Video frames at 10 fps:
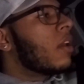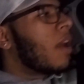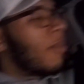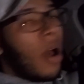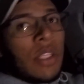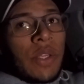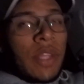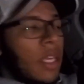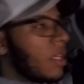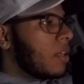I'm also
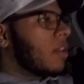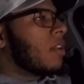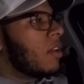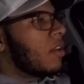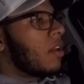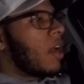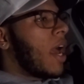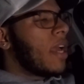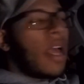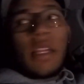thinking
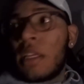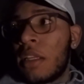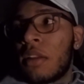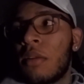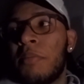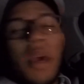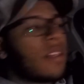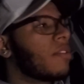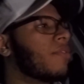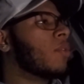I didn't eat the
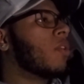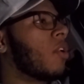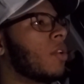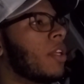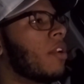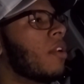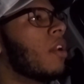best of food earlier.